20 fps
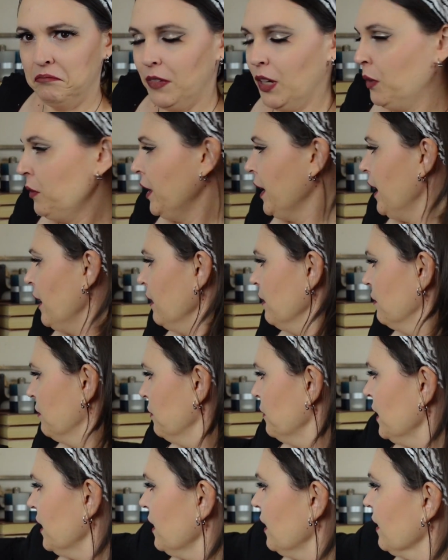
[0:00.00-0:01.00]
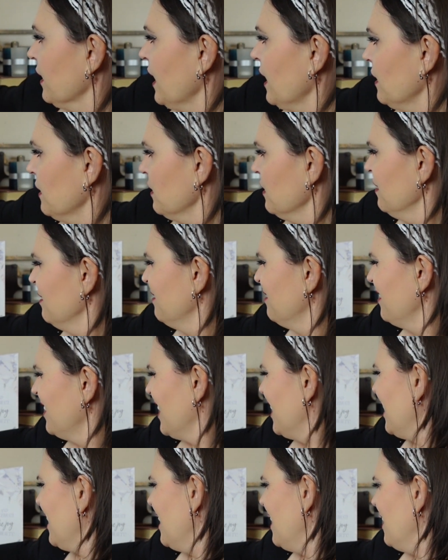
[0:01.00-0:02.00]
Okay, with our candle.
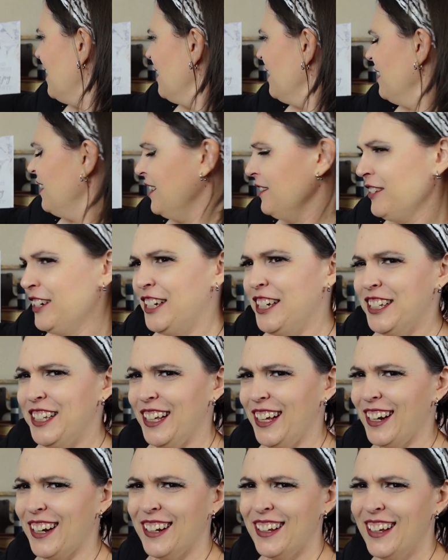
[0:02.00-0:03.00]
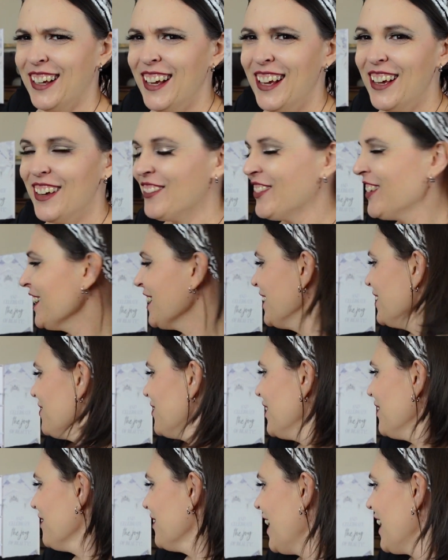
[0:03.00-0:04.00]
I wish they, they're gonna
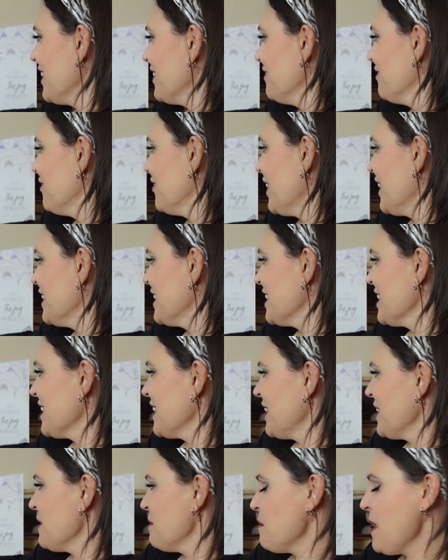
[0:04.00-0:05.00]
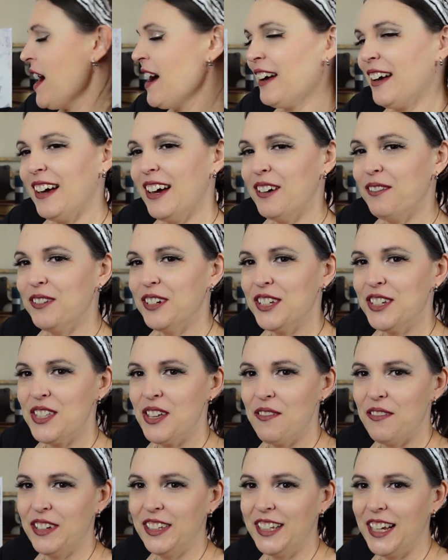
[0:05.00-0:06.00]
put random phrases on the back. I wish
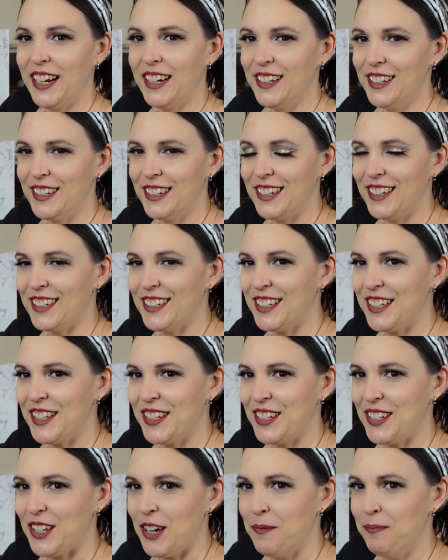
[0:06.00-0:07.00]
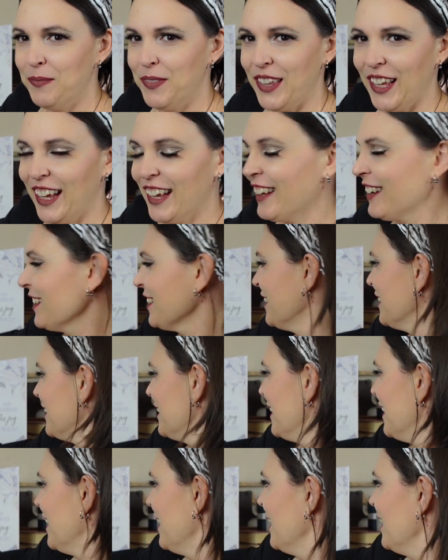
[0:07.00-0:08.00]
they related to something.
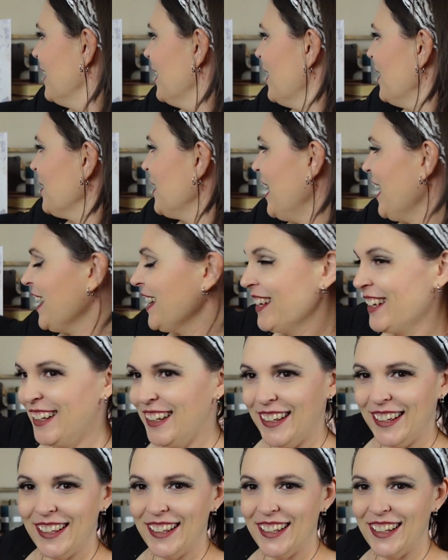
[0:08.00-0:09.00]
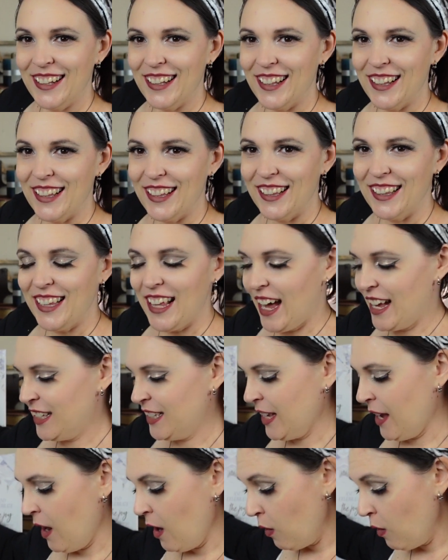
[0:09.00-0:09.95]
Okay, last day.